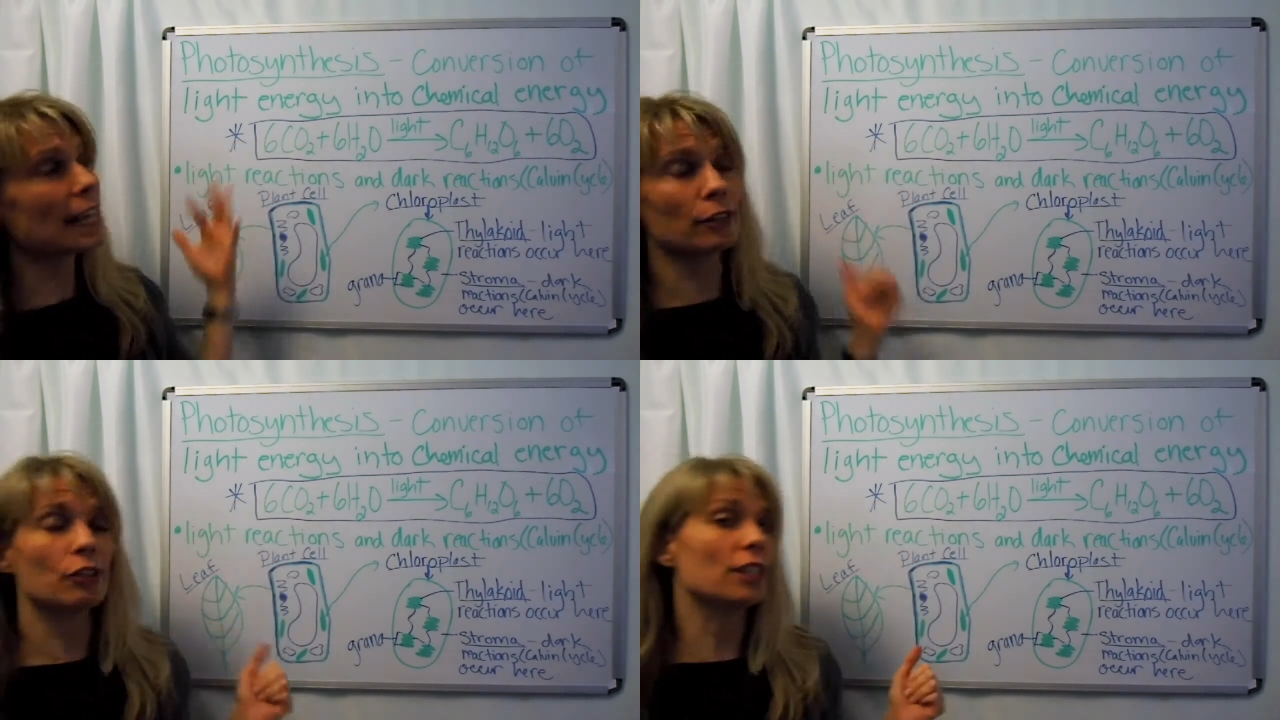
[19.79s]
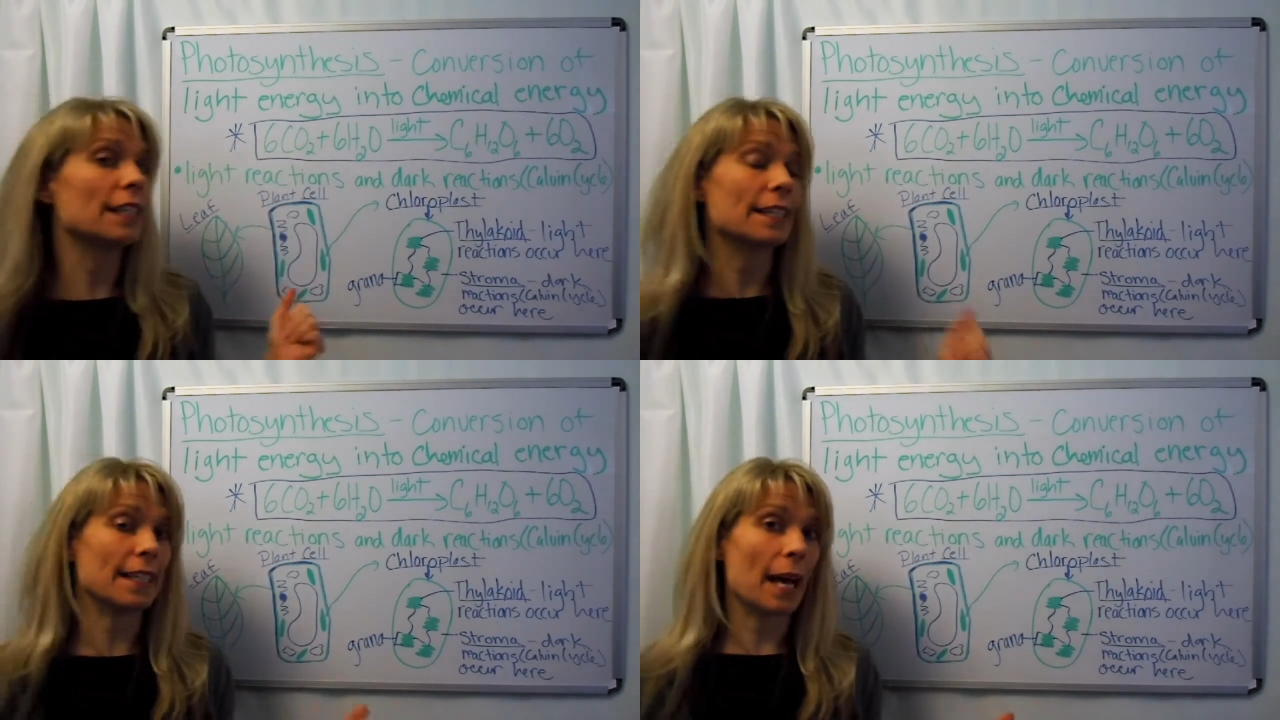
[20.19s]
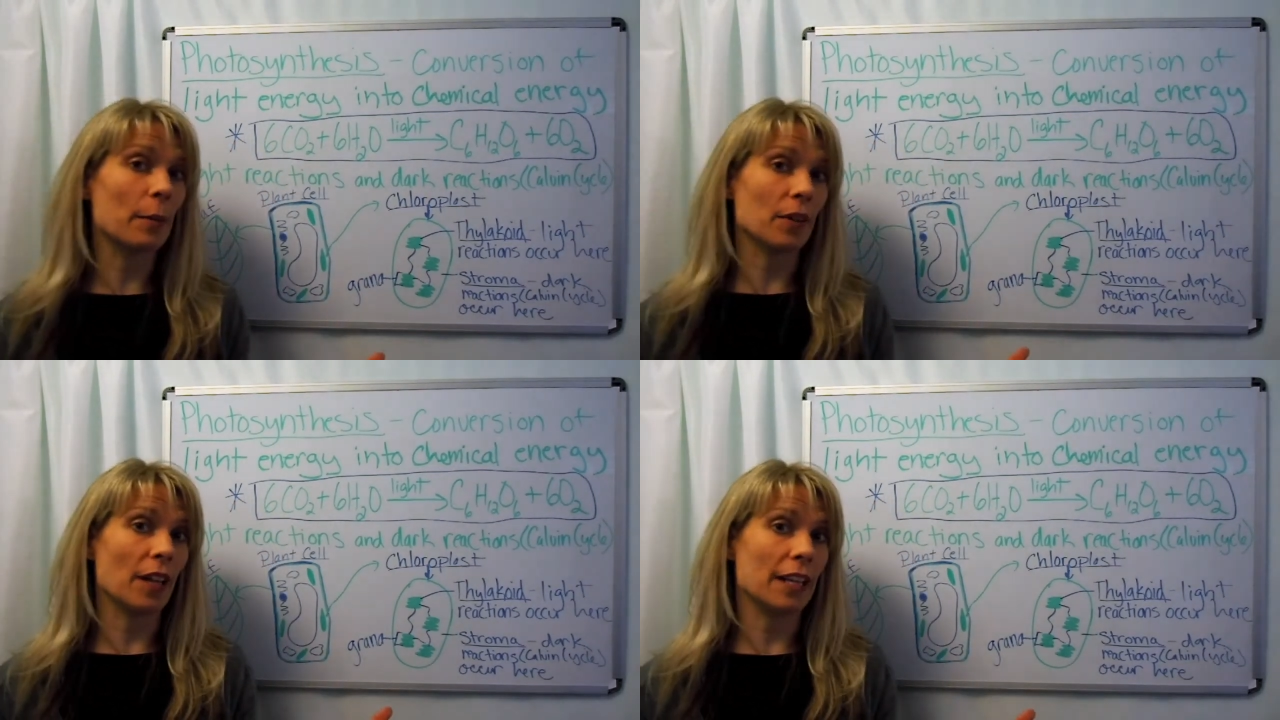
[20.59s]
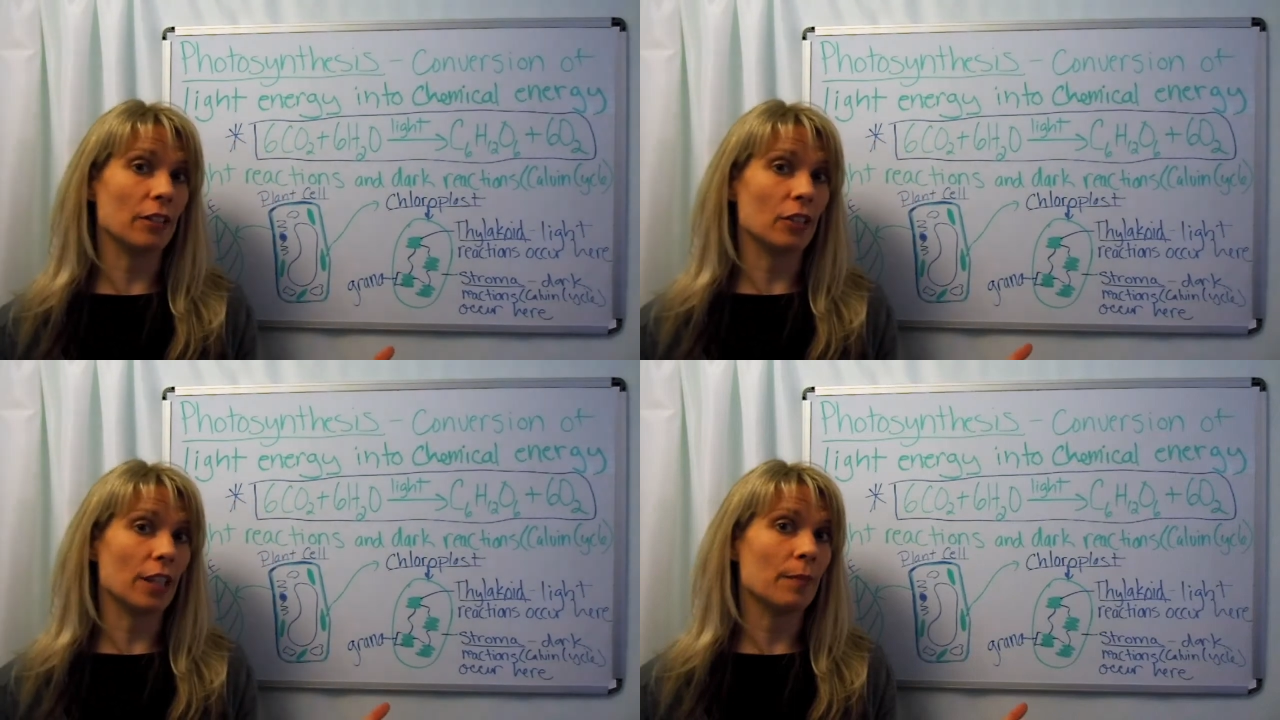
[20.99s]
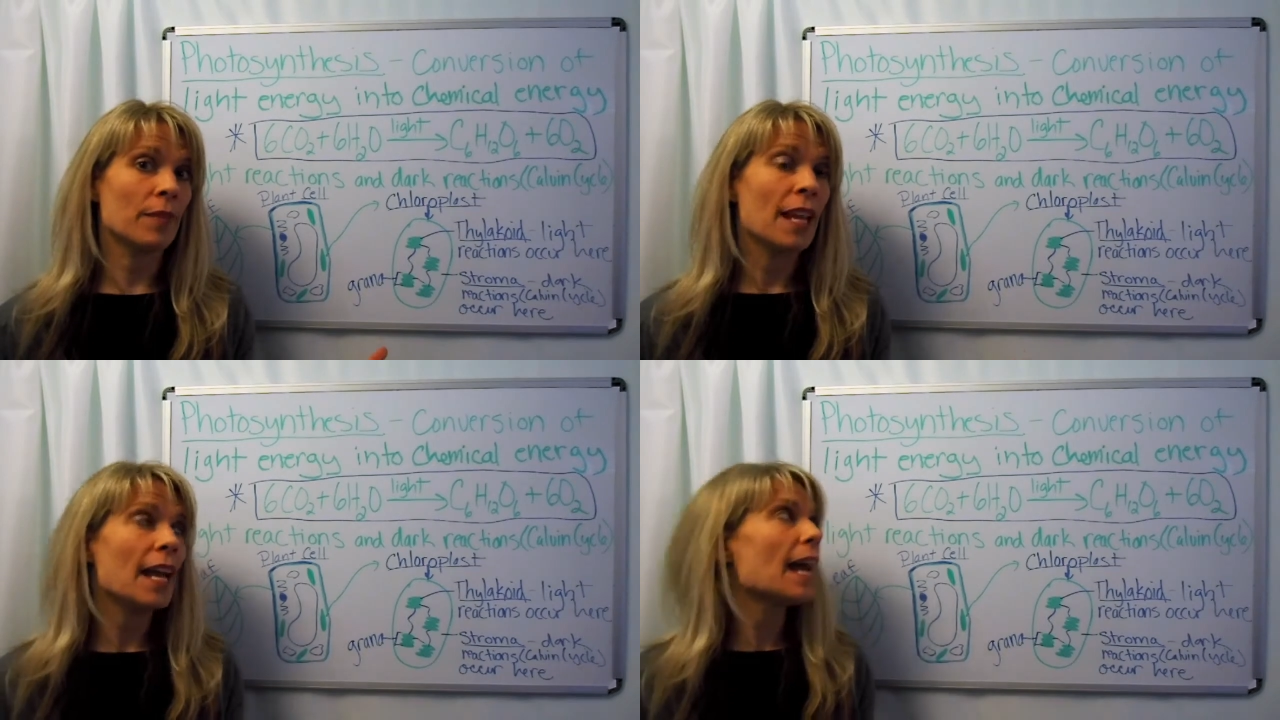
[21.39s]
energy into chemical energy.
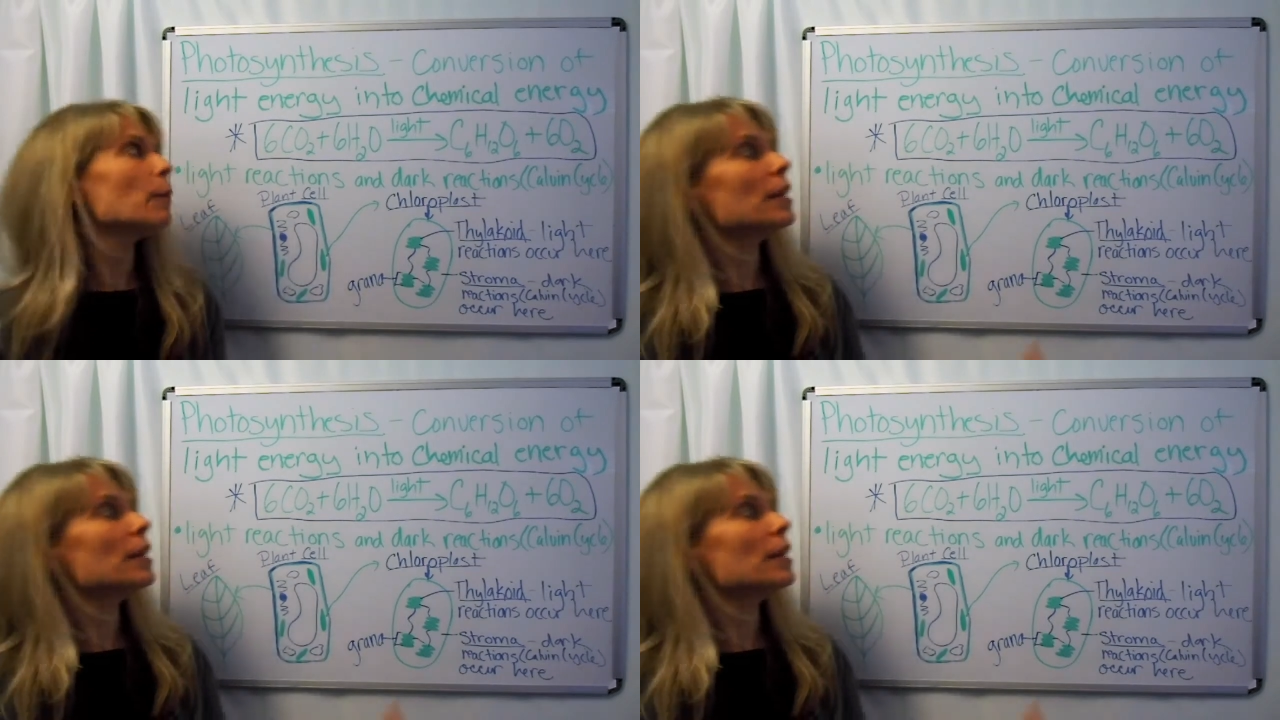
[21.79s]
And we